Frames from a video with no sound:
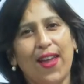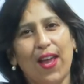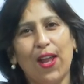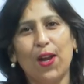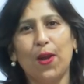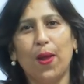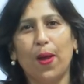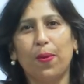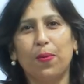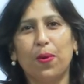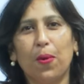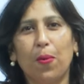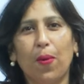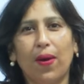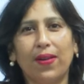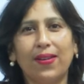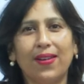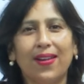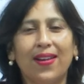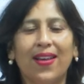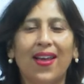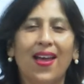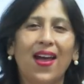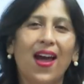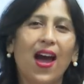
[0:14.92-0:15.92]
Hello everyone,
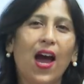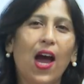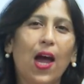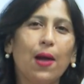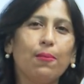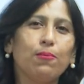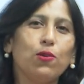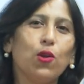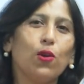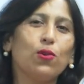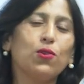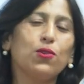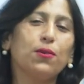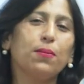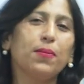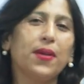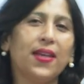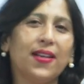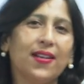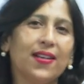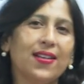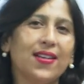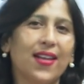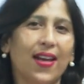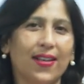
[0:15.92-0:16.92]
I am Dr.
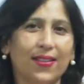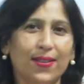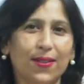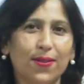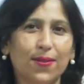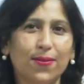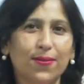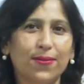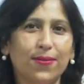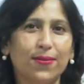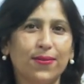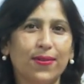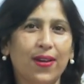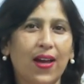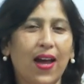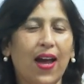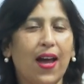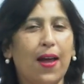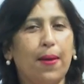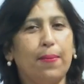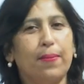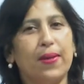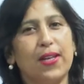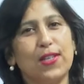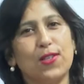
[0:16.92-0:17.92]
Meenal Yadav.
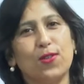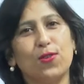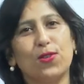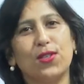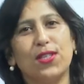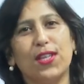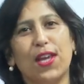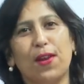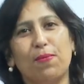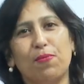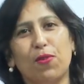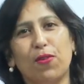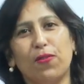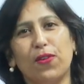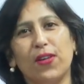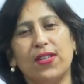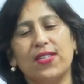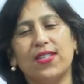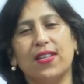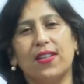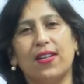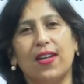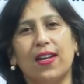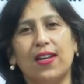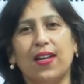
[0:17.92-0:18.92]
I am Associate
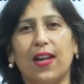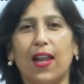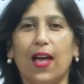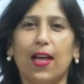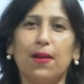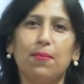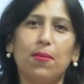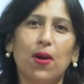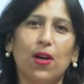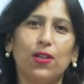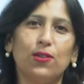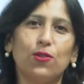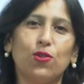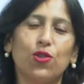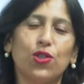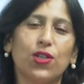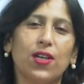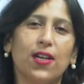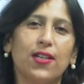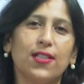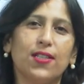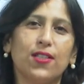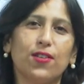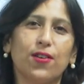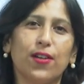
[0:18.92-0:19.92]
Professor at Lal Bahadur
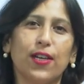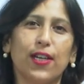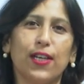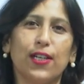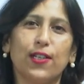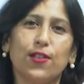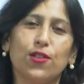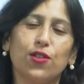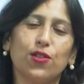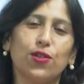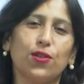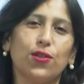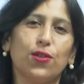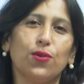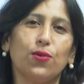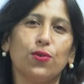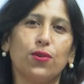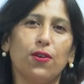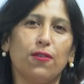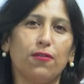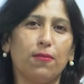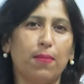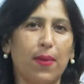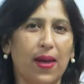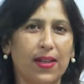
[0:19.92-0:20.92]
Shastri
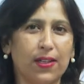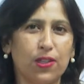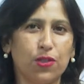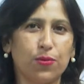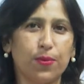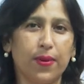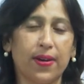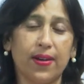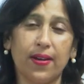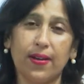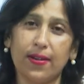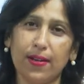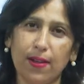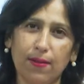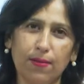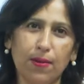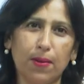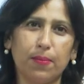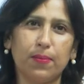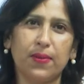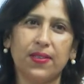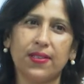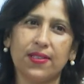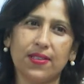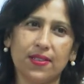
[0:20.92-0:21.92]
Institute of Management and
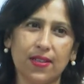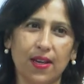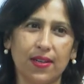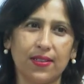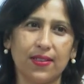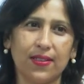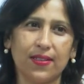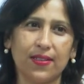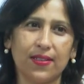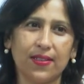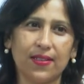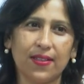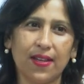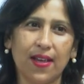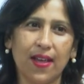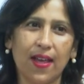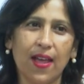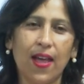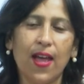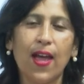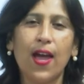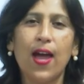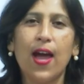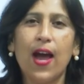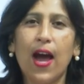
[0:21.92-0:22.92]
Development Studies.
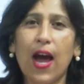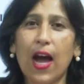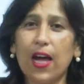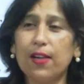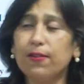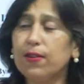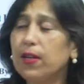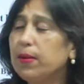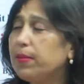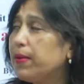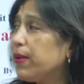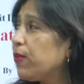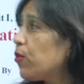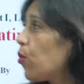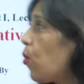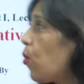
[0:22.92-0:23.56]
I will be